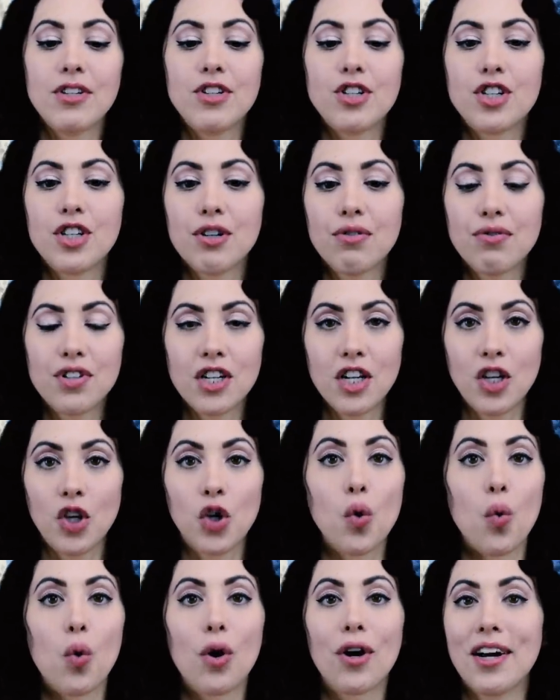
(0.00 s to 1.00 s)
shifting
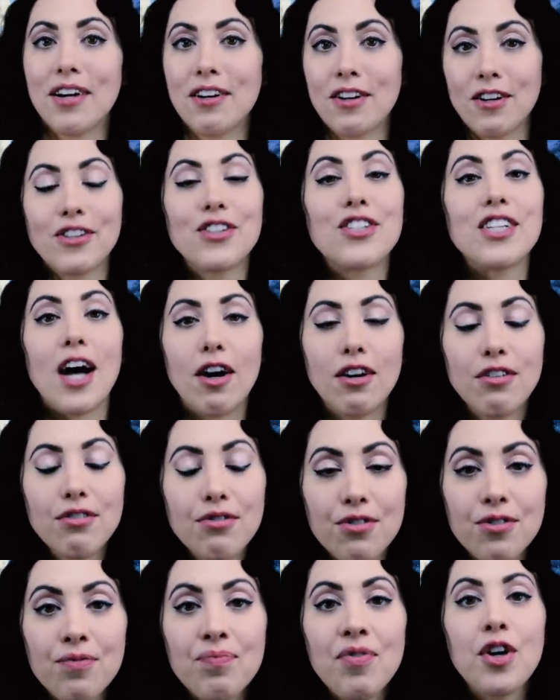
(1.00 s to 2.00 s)
your inner
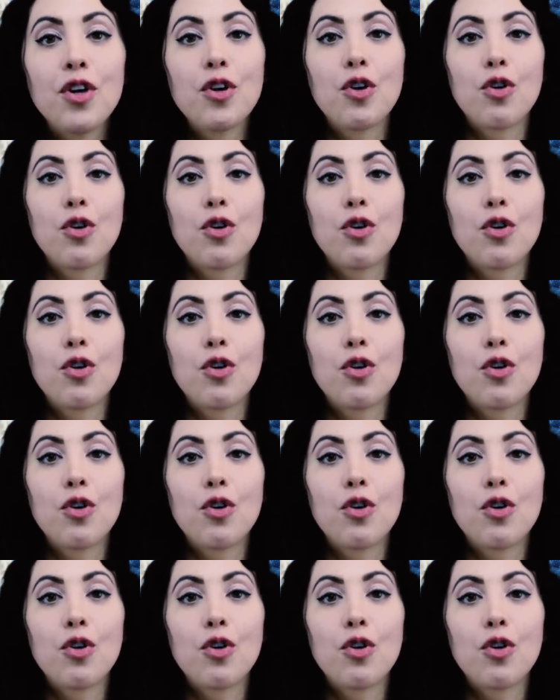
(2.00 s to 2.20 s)
self